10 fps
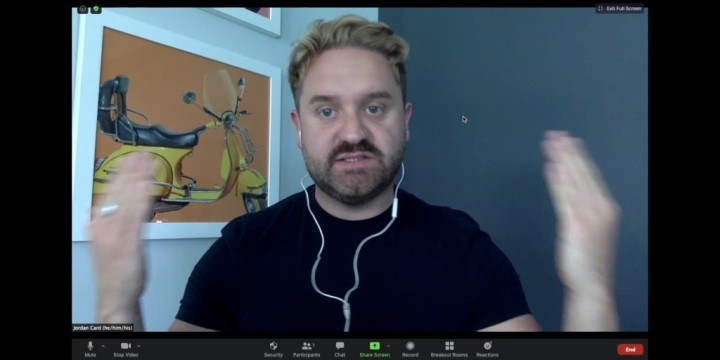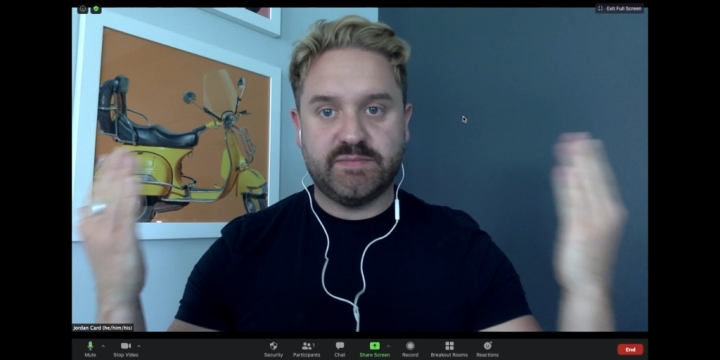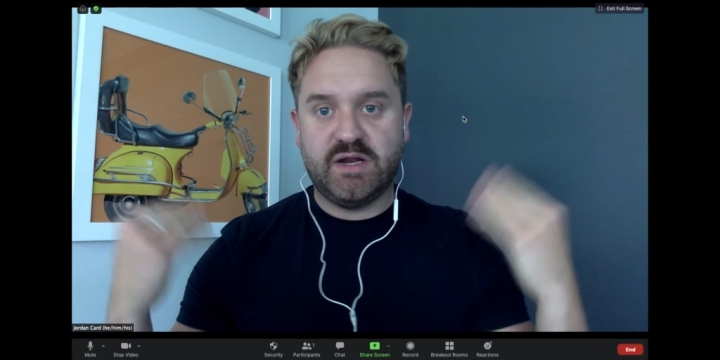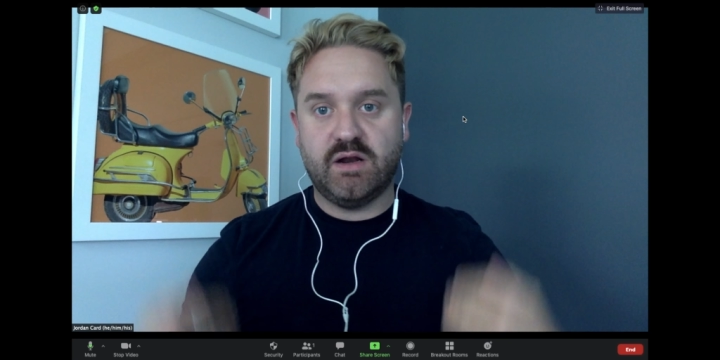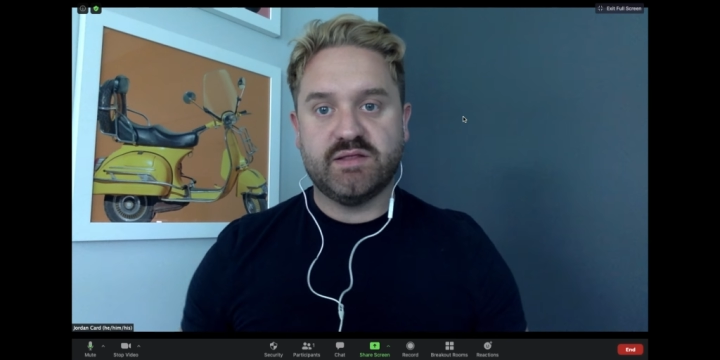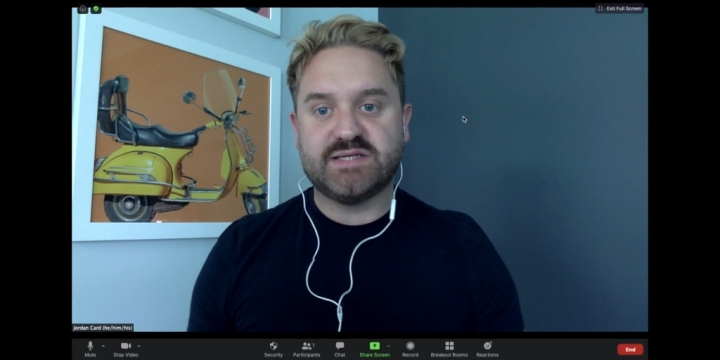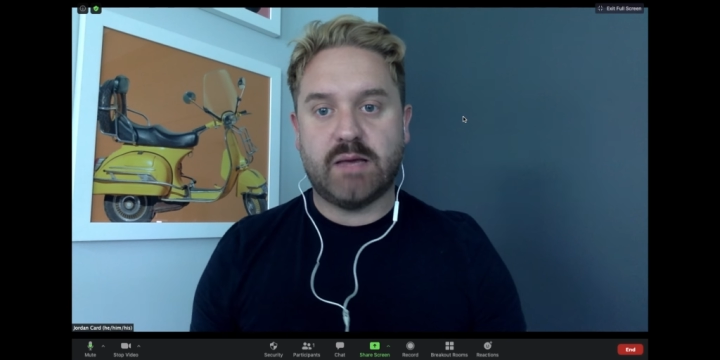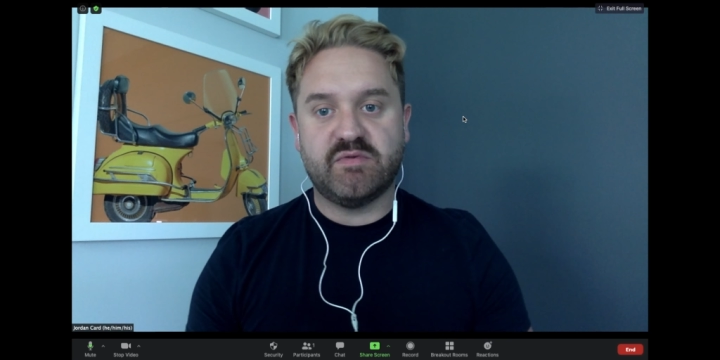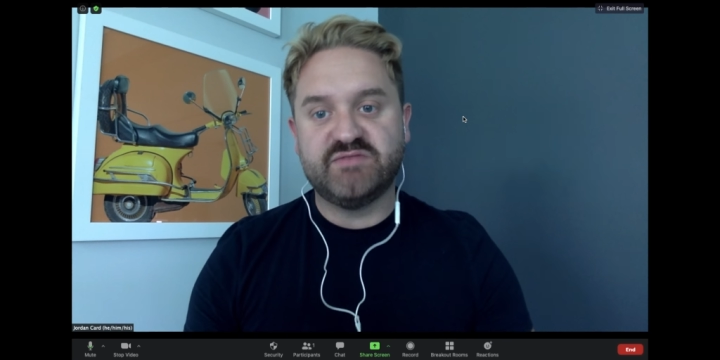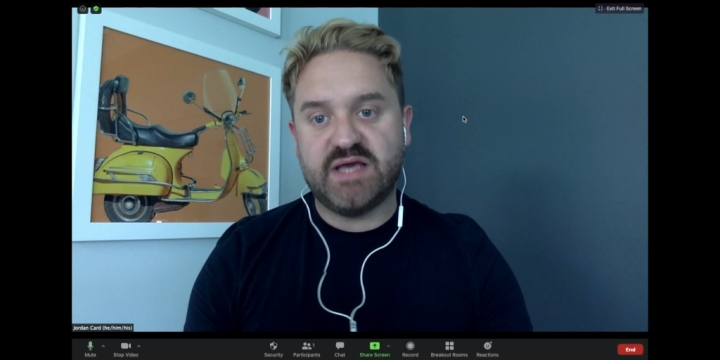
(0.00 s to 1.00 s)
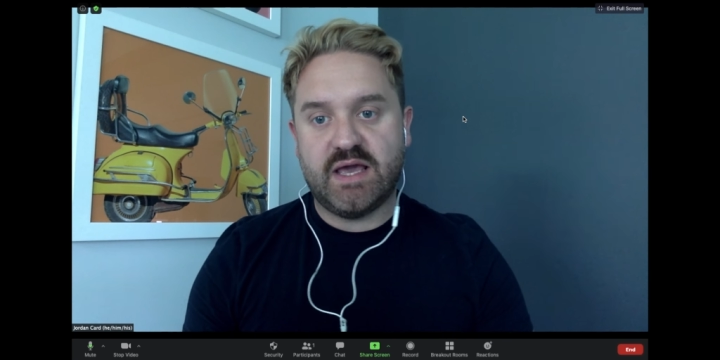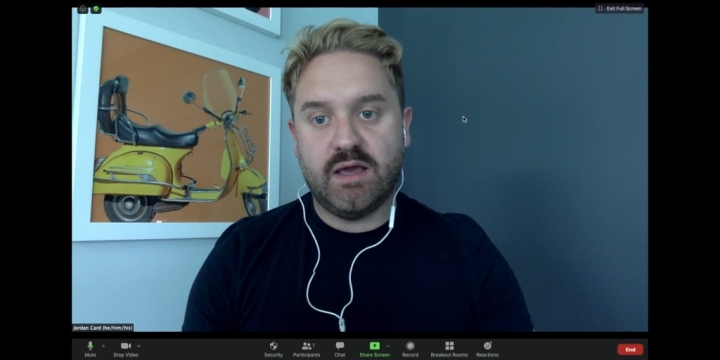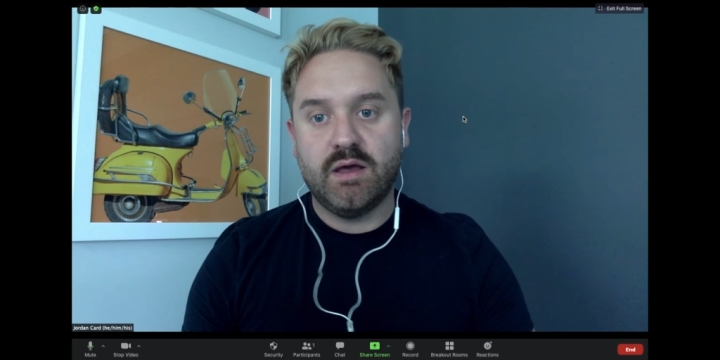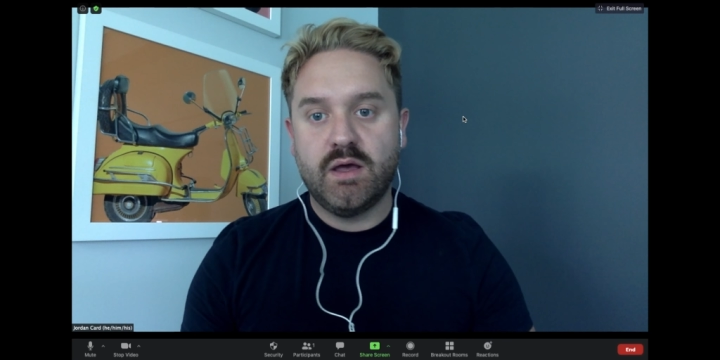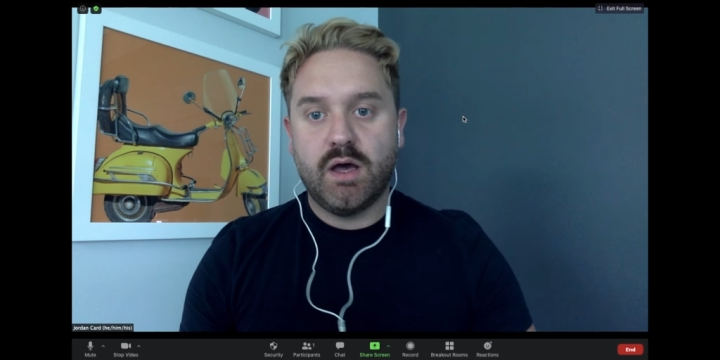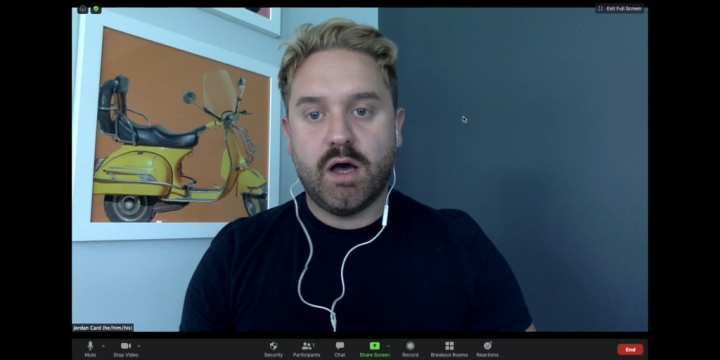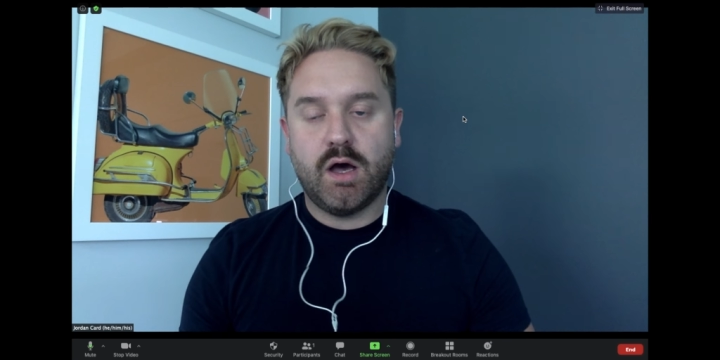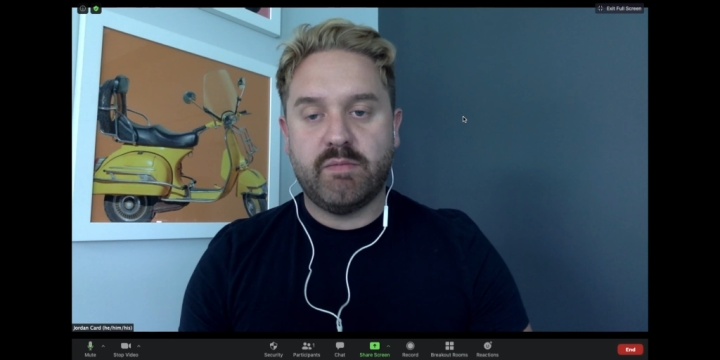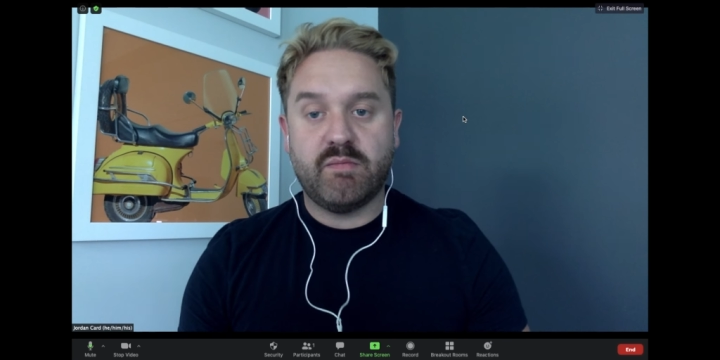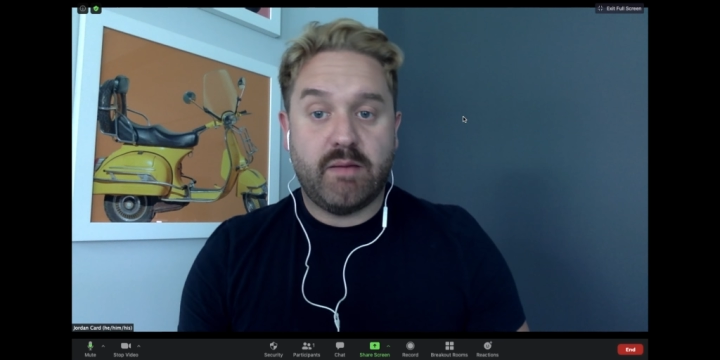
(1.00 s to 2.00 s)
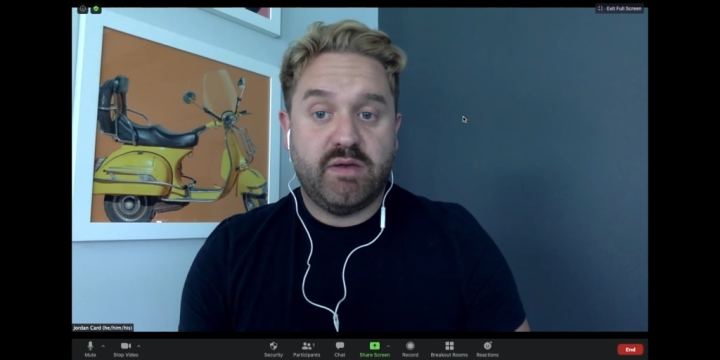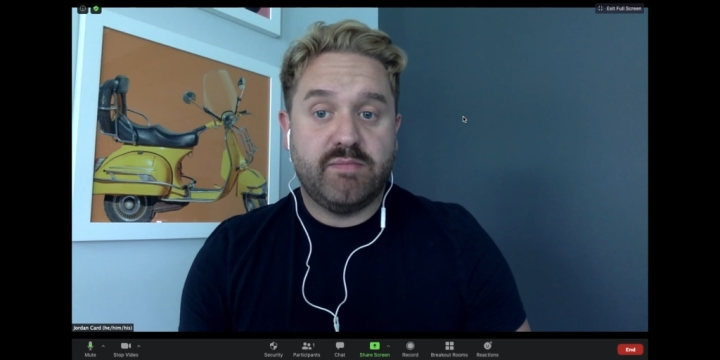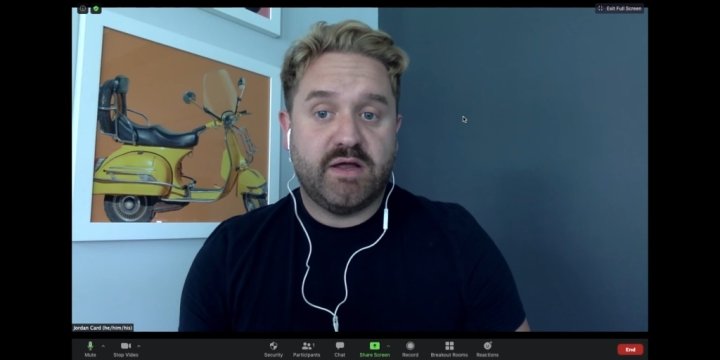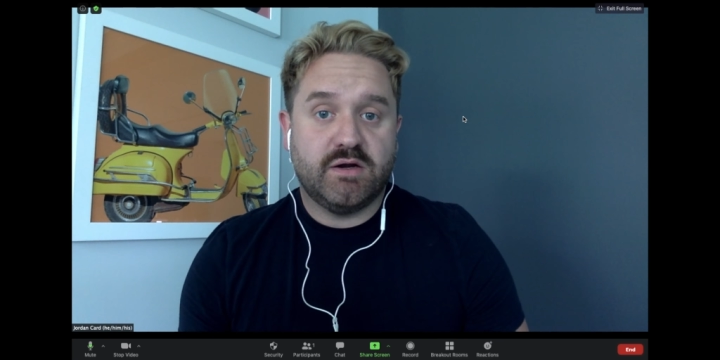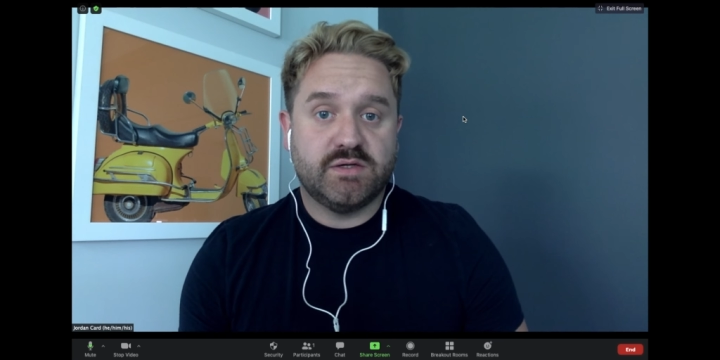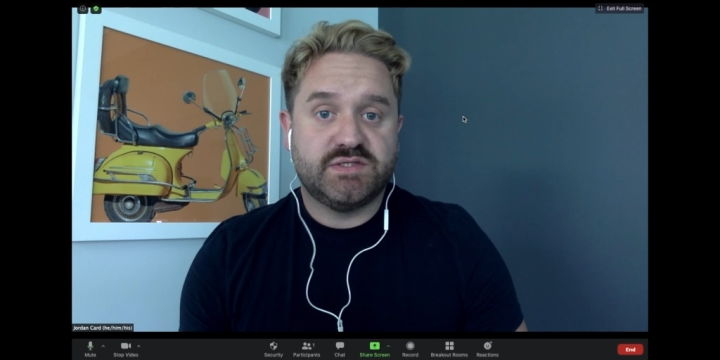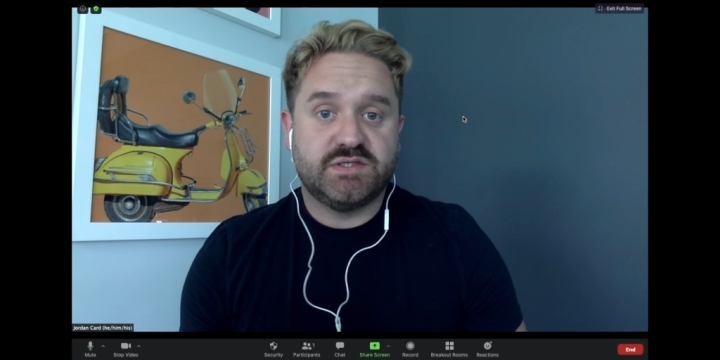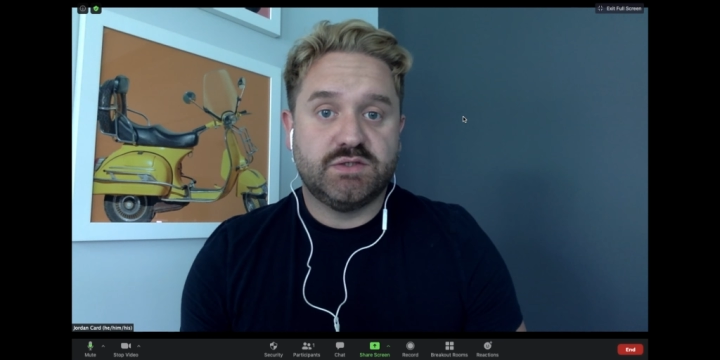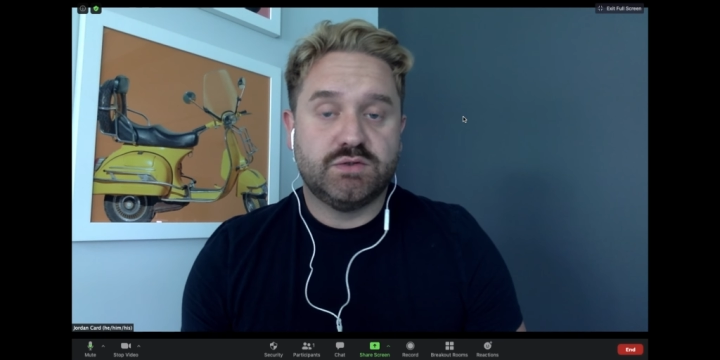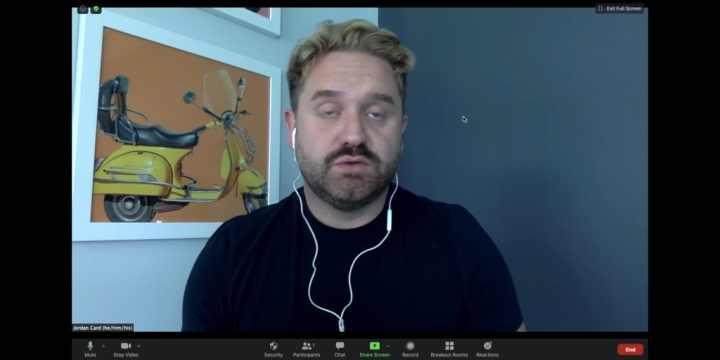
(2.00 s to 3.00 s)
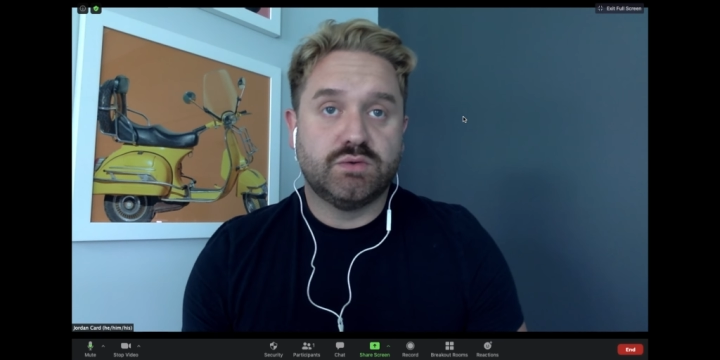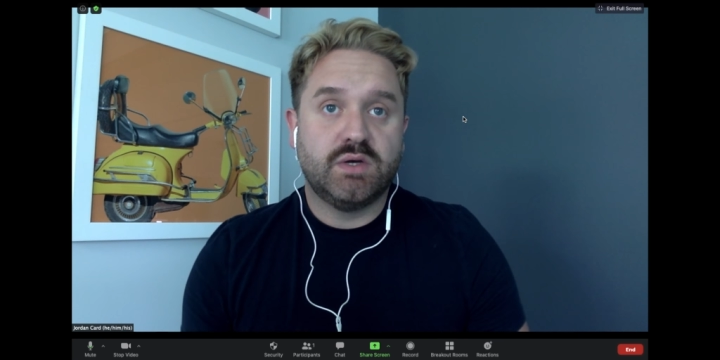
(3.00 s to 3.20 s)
depending on the time of day. It might be better to